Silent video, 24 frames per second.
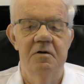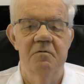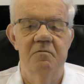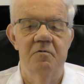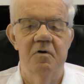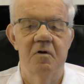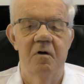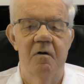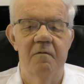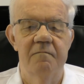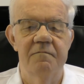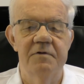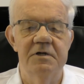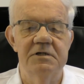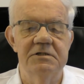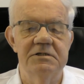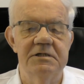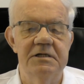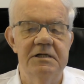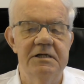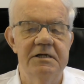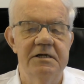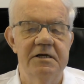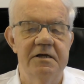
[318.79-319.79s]
will
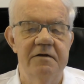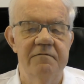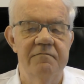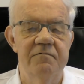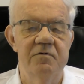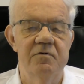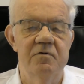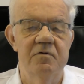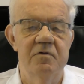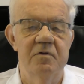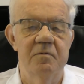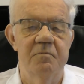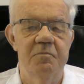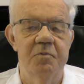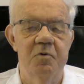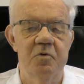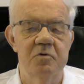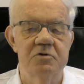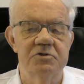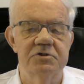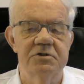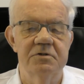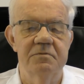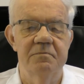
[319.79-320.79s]
obviously give you the
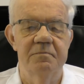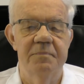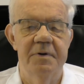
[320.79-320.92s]
portion